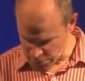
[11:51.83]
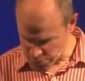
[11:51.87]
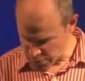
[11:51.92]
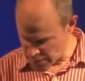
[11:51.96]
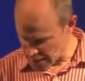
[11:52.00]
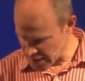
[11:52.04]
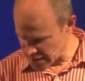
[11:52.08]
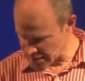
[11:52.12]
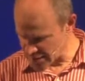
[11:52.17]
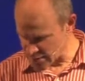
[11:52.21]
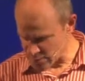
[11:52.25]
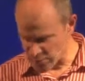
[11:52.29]
we
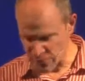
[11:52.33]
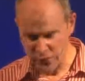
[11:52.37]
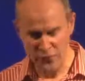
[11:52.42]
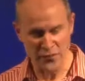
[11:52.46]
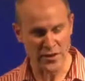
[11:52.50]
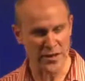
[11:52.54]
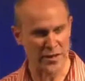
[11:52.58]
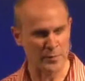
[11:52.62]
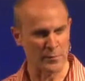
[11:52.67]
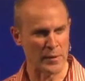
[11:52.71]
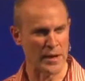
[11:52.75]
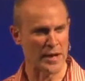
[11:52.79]
had some
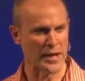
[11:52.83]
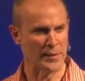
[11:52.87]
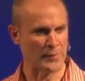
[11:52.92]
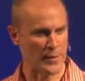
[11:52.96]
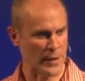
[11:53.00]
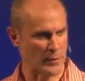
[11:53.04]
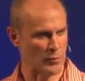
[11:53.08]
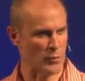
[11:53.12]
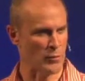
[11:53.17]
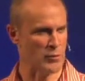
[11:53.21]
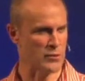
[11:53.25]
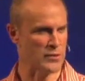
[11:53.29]
feedback
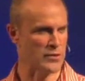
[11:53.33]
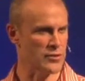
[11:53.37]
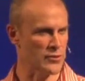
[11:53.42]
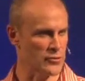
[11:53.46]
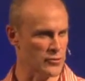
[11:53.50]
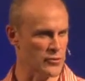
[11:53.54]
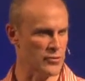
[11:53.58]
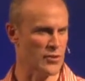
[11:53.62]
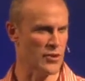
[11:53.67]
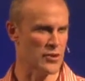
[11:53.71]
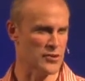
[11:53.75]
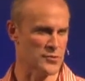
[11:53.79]
about what we
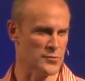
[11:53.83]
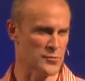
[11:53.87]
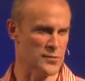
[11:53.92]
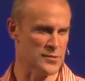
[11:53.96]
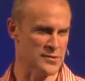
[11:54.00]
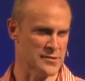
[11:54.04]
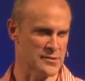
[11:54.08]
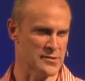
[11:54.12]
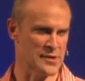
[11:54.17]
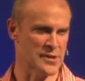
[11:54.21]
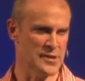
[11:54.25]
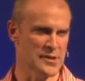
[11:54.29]
thought God
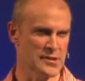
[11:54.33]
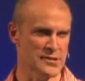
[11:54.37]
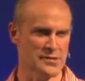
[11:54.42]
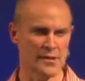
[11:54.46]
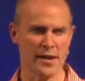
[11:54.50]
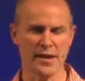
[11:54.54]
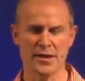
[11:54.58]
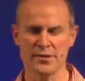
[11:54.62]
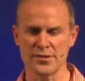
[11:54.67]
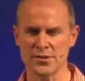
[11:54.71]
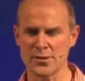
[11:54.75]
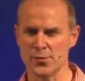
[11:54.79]
was
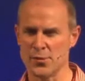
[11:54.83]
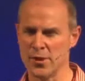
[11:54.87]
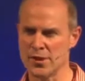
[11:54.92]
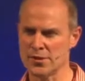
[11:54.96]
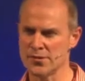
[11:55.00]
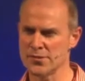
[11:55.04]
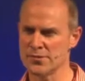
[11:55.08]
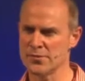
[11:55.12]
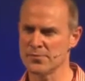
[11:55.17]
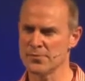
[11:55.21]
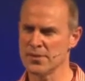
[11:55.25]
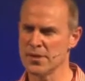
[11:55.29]
saying to
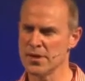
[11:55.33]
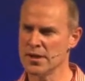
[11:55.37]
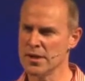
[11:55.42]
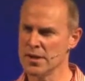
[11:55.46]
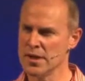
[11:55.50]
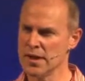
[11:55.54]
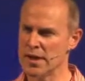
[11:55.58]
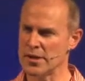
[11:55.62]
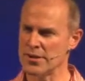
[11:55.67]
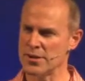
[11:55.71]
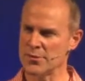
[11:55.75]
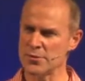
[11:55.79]
us.
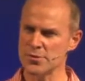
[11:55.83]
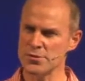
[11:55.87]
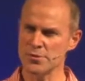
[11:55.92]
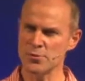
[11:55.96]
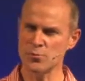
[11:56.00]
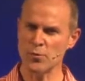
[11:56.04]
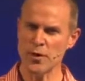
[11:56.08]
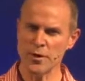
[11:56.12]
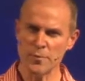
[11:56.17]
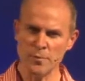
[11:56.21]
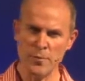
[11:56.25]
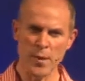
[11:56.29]
And there was
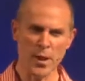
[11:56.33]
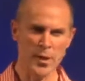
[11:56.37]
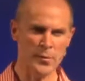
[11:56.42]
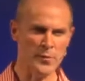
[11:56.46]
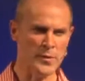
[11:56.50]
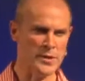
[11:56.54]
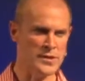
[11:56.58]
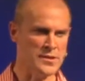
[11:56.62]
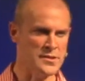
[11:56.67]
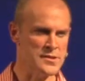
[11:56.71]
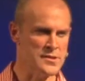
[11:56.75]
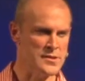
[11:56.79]
one
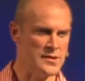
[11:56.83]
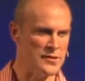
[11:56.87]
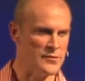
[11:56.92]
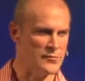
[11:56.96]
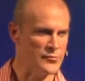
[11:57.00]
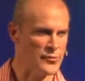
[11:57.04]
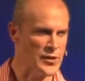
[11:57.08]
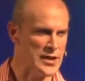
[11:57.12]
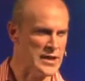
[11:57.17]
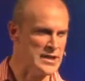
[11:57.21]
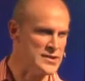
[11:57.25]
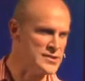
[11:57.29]
moment that
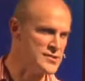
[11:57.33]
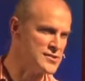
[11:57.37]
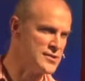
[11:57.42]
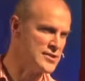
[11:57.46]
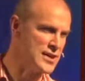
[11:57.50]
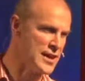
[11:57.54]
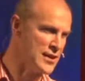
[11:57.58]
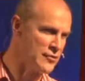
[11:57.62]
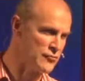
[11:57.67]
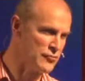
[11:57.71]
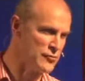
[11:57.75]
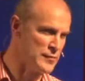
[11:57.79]
really stood
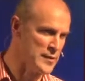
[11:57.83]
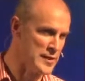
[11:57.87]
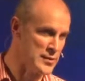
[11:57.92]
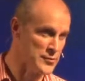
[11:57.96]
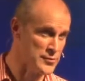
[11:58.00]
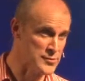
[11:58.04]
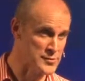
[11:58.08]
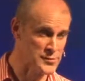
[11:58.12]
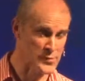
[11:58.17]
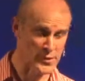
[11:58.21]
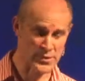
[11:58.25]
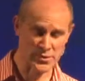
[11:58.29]
out for me,
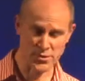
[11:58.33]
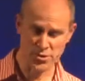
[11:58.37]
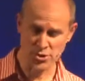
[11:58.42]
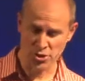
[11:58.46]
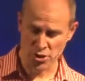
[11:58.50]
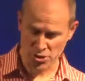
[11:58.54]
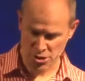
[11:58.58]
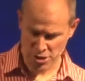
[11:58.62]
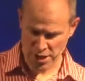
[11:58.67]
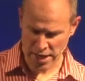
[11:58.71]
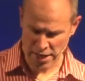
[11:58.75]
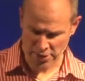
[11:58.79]
which is when
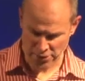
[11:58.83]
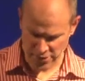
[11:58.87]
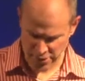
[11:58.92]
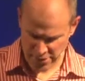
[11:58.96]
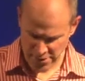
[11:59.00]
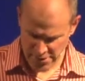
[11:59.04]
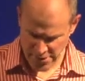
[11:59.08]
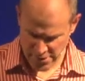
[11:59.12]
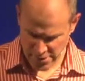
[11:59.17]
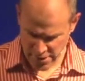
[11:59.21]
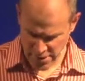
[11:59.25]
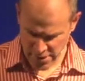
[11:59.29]
Josh Harris